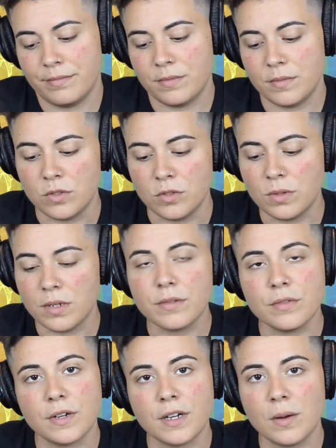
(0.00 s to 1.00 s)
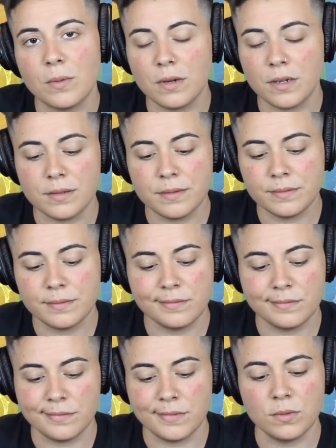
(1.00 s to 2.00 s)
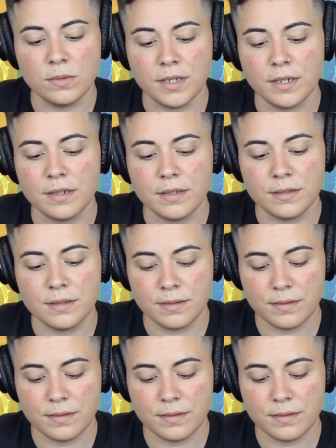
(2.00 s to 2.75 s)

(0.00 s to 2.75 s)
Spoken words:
I'm gonna do whatever the fuck I want. I don't care.